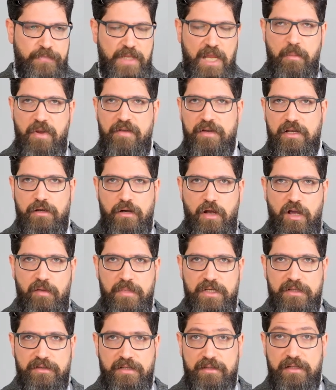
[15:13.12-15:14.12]
American
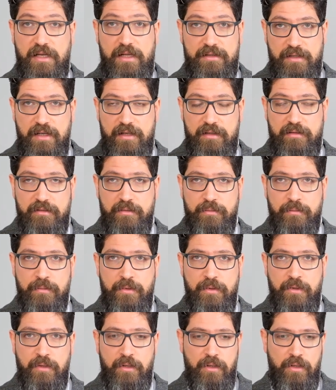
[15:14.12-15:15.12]
army tête-à-tête,
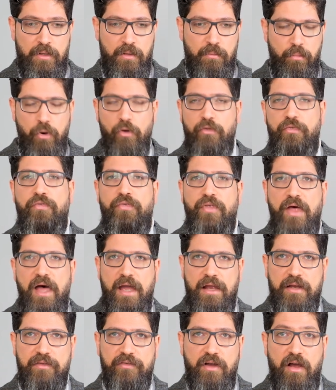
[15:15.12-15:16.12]
both
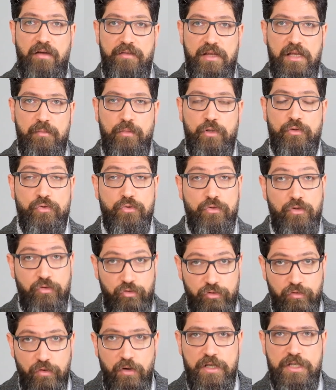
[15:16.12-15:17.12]
sides are able to
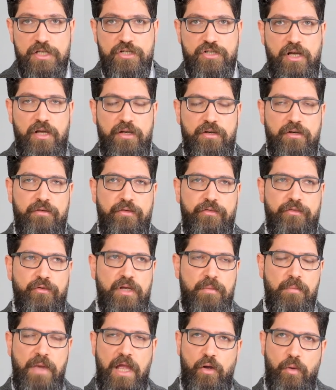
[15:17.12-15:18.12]
destroy each other. So
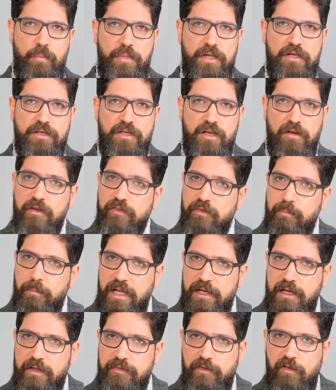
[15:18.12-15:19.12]
in my opinion, there is a
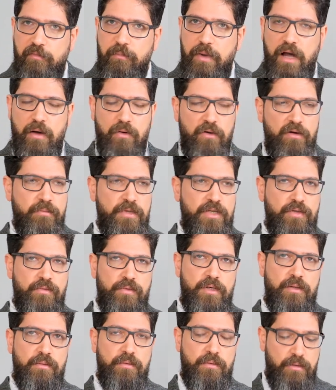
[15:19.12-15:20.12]
balance of power
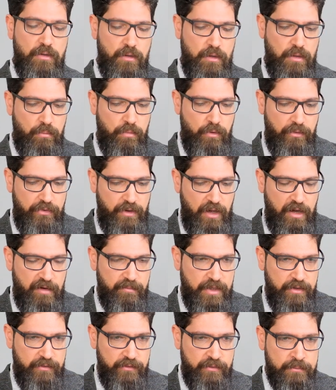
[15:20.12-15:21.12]
between both
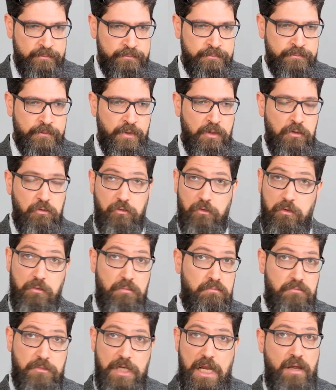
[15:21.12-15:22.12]
armies.
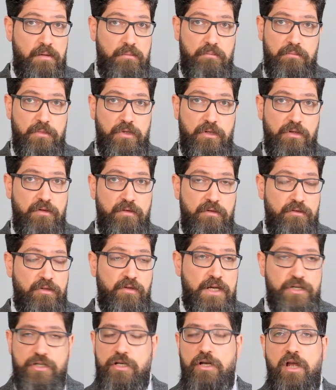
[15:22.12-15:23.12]
So yeah, the
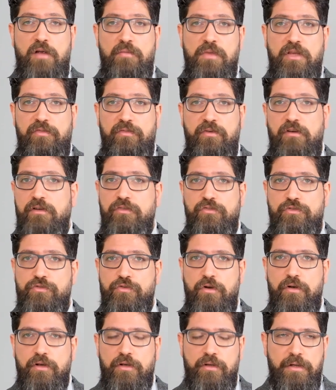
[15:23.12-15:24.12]
Russian army is very
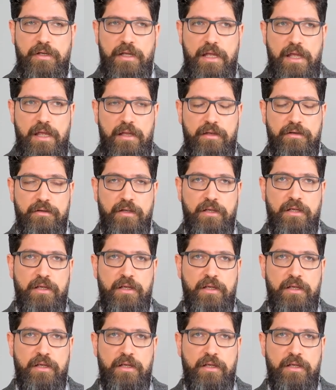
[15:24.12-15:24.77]
strong, and